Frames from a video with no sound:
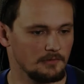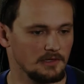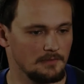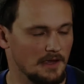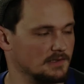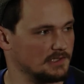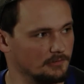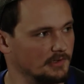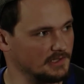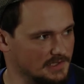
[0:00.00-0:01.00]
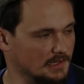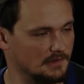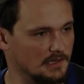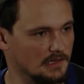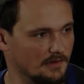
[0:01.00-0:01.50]
really bouncy, really
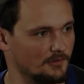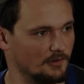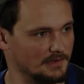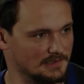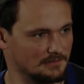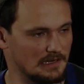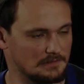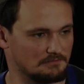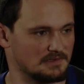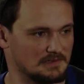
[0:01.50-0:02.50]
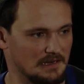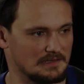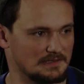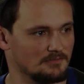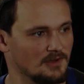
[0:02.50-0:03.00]
synthy. Of course,
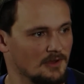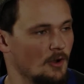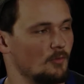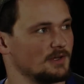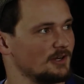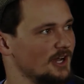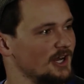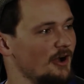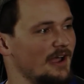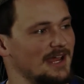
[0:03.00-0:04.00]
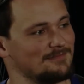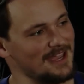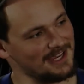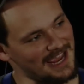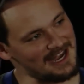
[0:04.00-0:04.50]
it's when you're gonna go ahead and
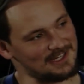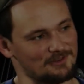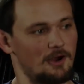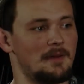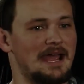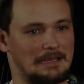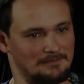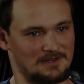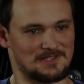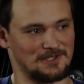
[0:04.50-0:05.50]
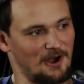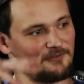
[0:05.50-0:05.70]
make an '80s throwback, you start